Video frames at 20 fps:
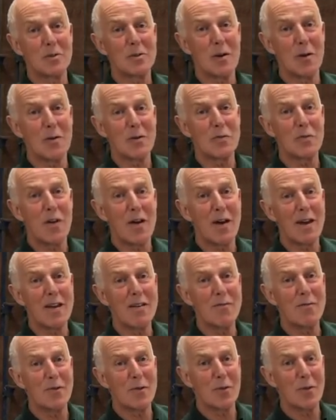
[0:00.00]
so I was very
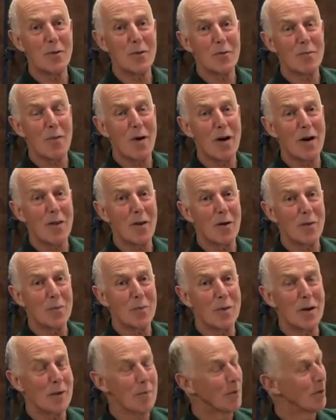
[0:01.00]
influenced by those
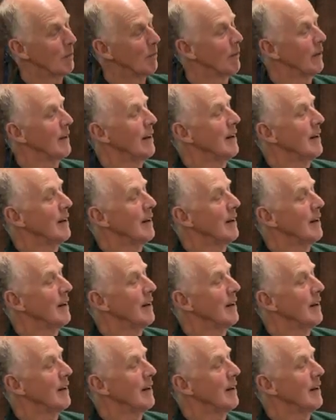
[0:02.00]
people.